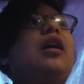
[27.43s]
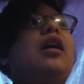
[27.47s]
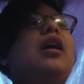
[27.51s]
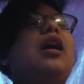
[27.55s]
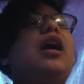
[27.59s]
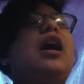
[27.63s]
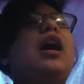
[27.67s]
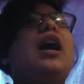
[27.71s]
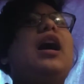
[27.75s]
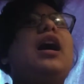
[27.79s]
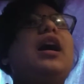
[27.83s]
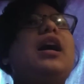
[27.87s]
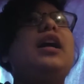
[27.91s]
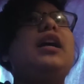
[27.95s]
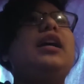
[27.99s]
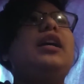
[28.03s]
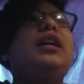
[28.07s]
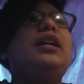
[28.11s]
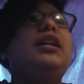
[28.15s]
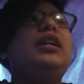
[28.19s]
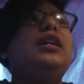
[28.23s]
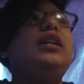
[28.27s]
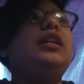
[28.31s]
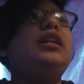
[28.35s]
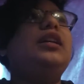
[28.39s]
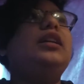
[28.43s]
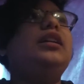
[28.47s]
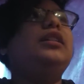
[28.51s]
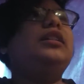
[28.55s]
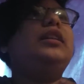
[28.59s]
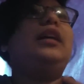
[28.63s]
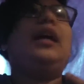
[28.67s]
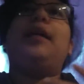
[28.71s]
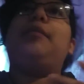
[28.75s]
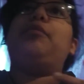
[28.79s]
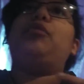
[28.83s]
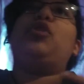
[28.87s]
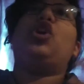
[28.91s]
I
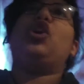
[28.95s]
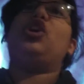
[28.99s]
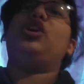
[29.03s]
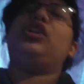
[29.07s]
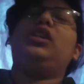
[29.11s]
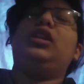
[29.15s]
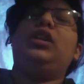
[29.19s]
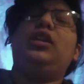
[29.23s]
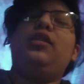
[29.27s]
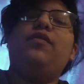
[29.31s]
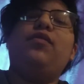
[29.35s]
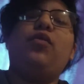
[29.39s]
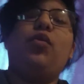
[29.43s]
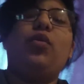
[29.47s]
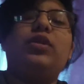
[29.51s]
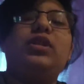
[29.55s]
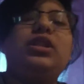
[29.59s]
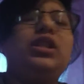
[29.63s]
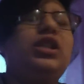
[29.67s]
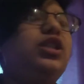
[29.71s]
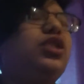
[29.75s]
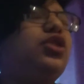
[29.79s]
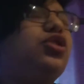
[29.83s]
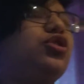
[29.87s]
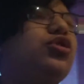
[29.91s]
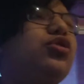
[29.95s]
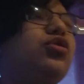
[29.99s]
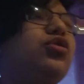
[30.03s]
am currently 14 years